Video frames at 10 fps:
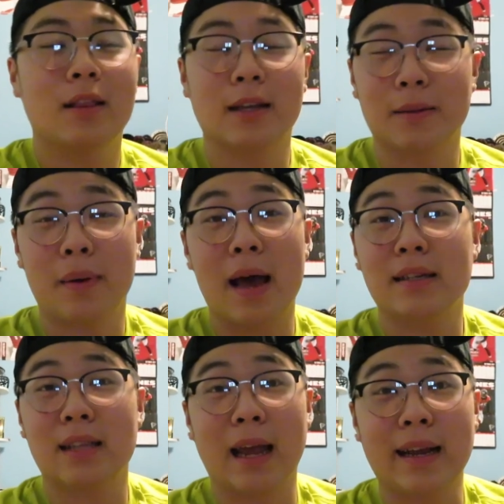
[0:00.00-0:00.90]
Like, the
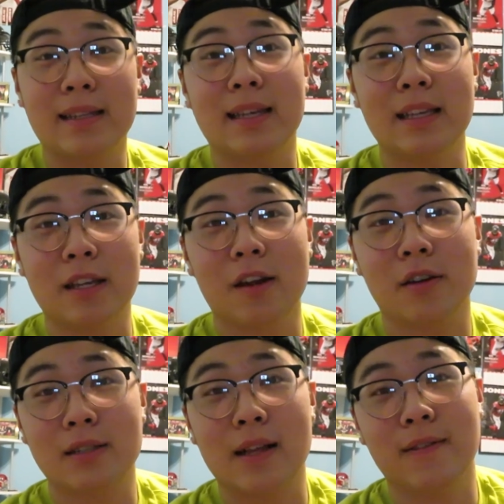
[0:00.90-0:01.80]
past 18
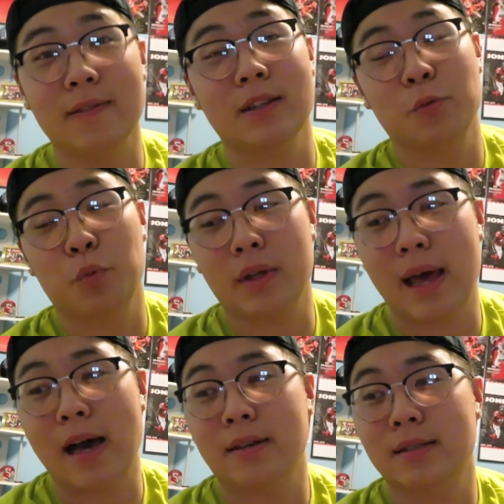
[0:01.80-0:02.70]
years, I lived in this one
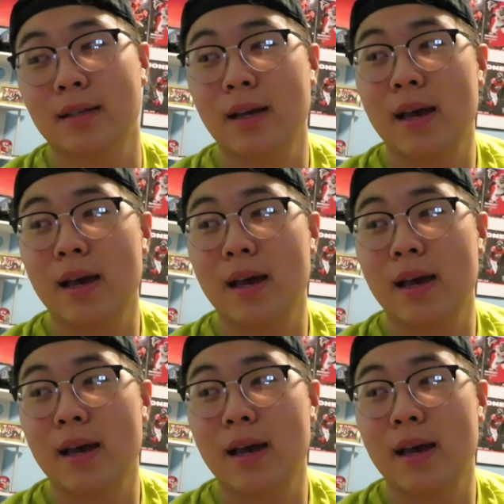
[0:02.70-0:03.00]
house.